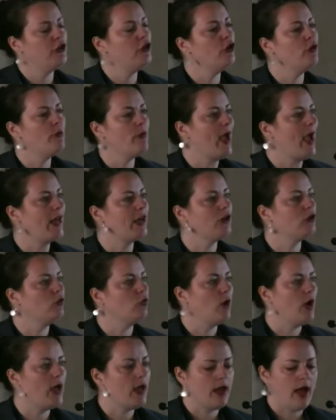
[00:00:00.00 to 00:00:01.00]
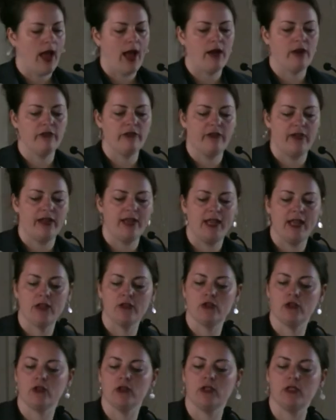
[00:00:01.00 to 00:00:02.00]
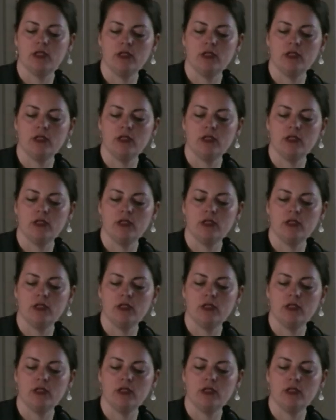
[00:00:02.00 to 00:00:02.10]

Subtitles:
no matter what our financial